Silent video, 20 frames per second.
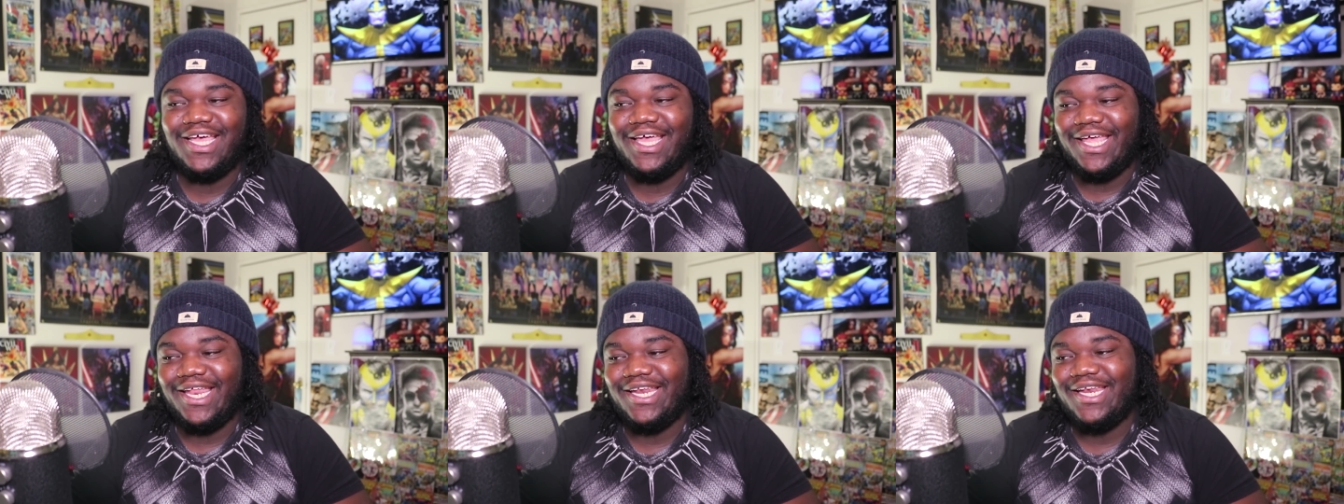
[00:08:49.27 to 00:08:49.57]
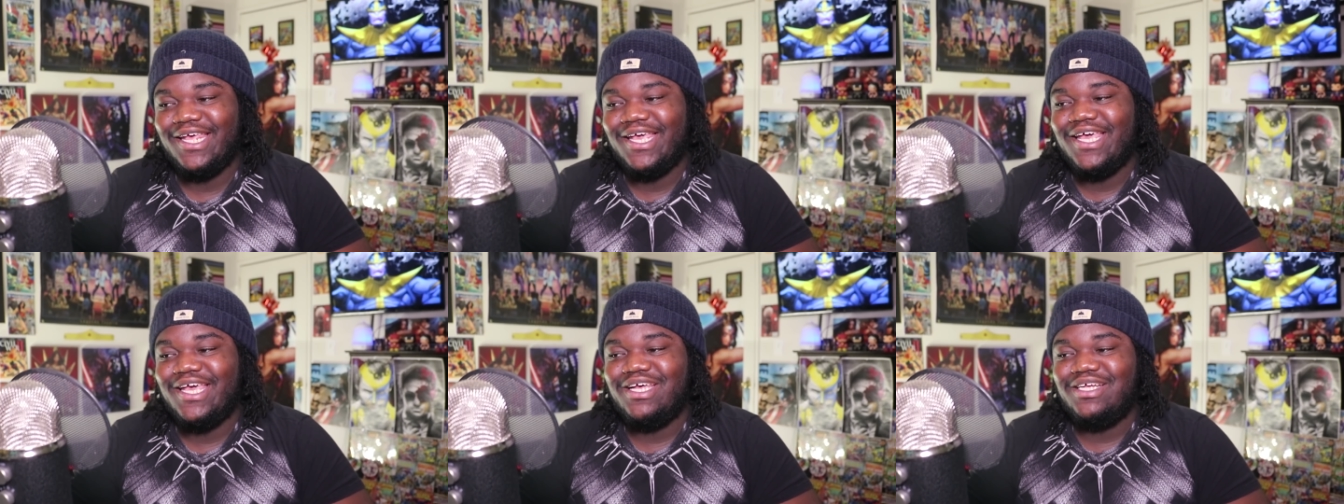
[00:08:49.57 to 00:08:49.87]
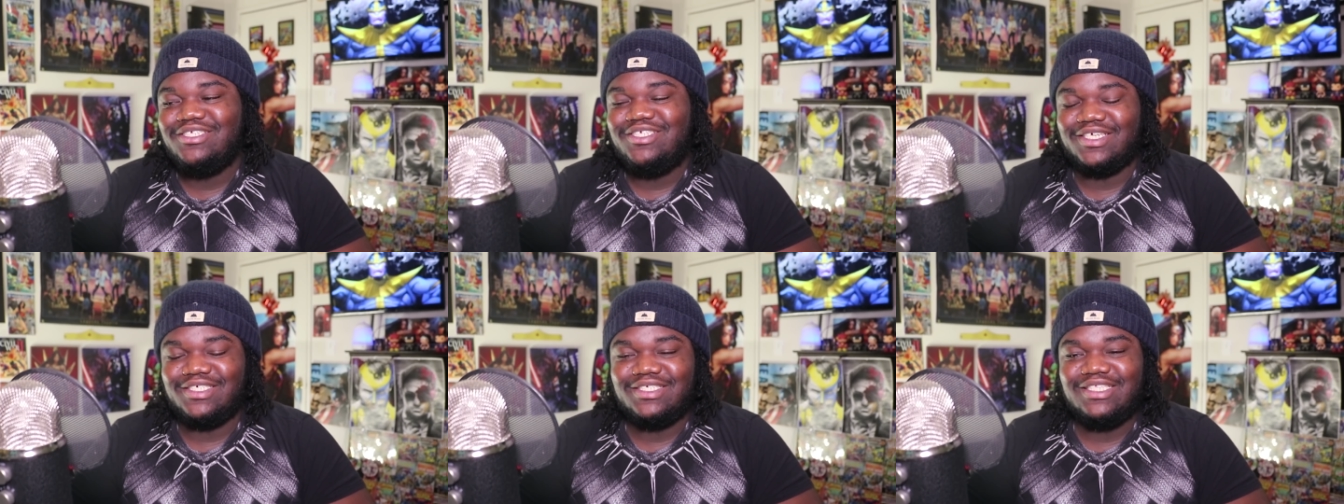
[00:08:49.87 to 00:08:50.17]
and
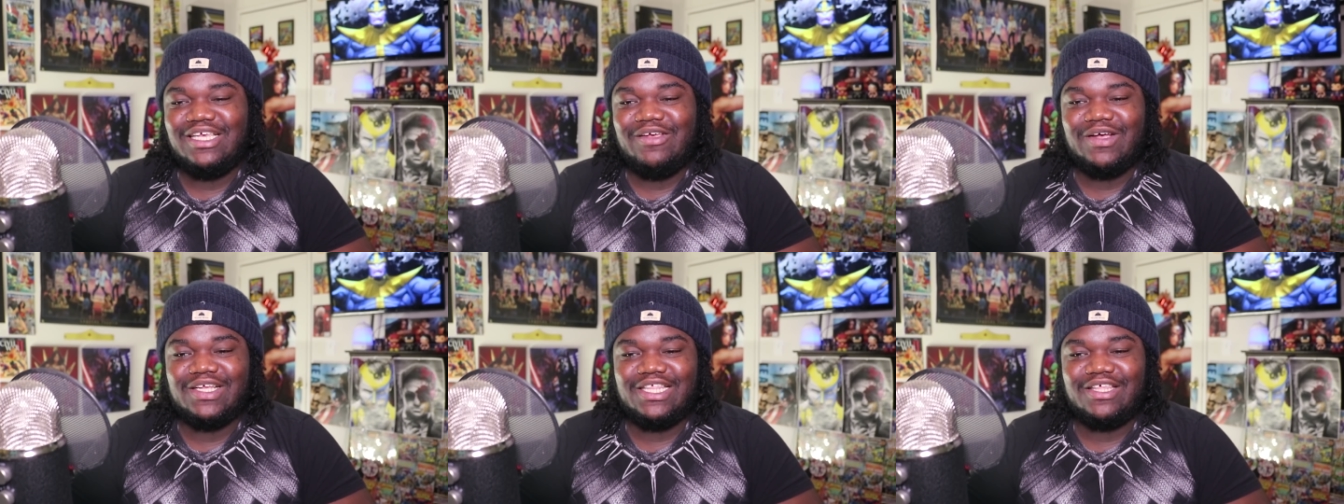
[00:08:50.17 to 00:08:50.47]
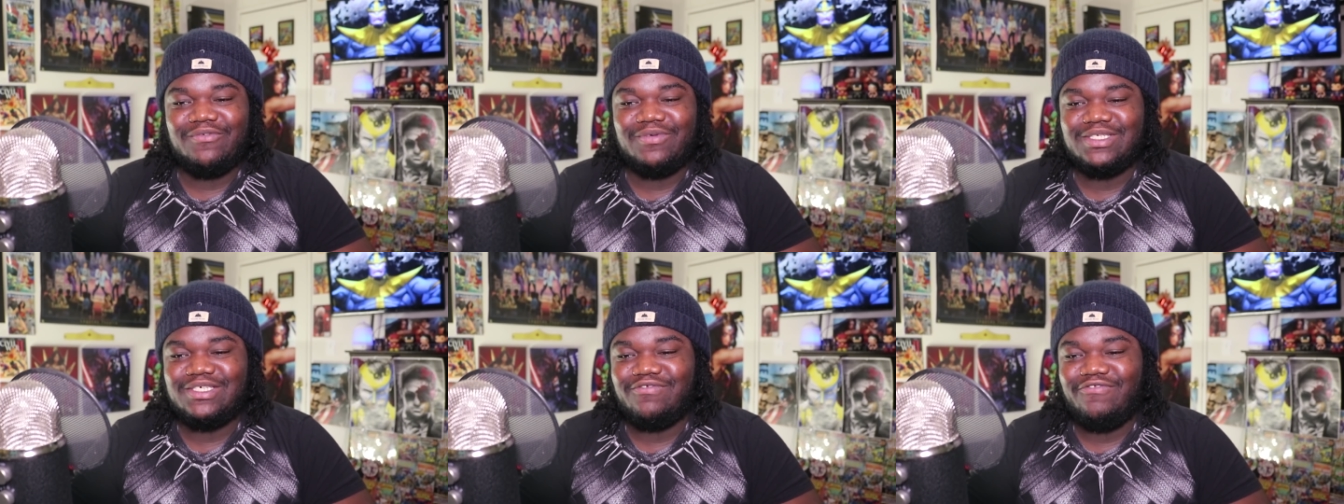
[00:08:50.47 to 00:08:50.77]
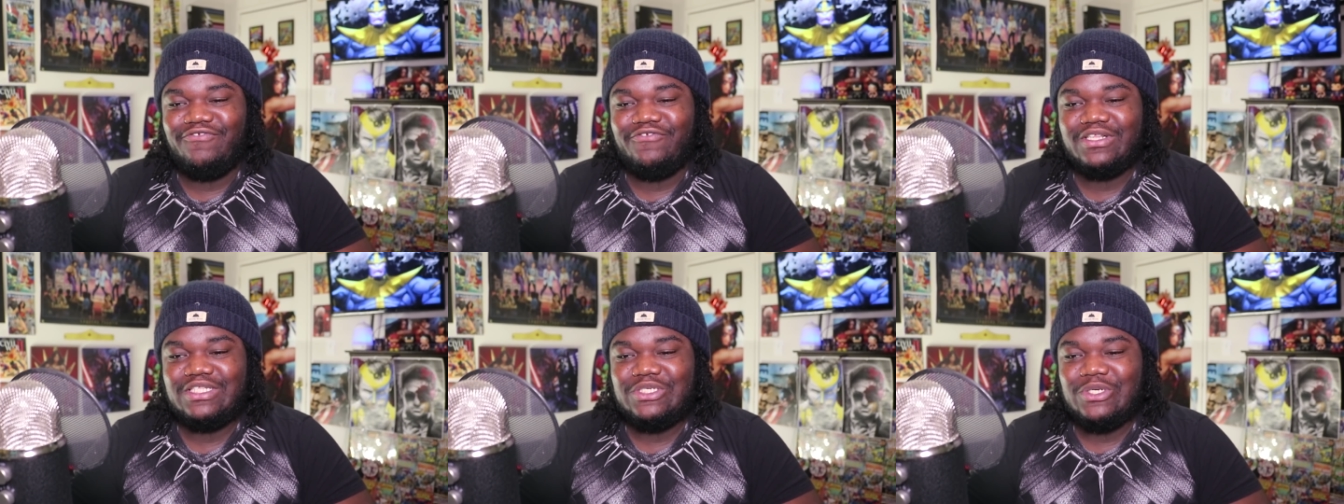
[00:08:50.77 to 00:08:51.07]
Justice League I think was
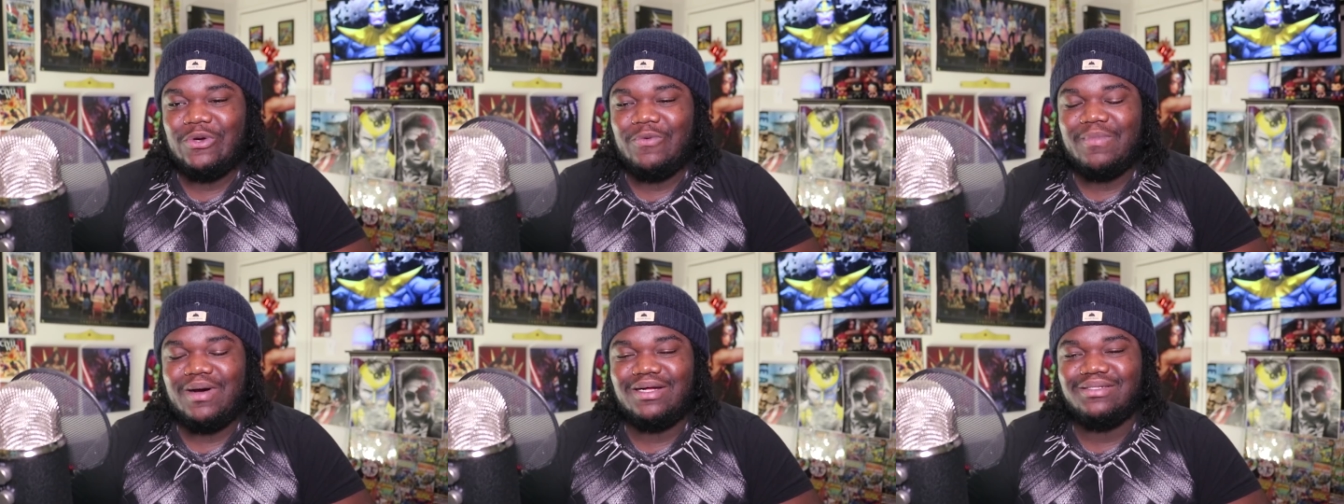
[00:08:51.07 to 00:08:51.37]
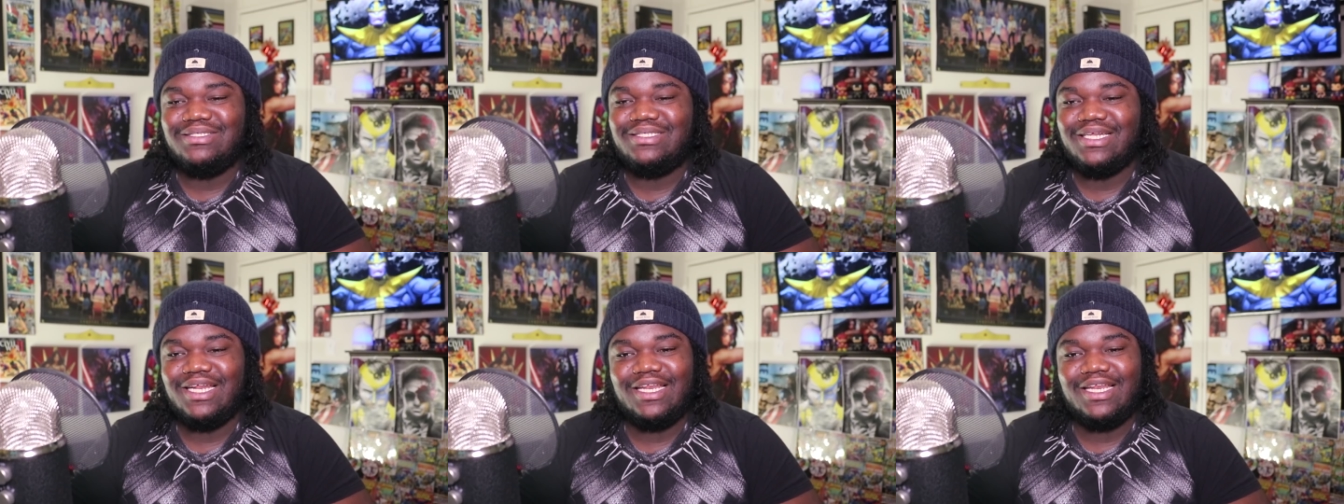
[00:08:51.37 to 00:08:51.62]
in for two months,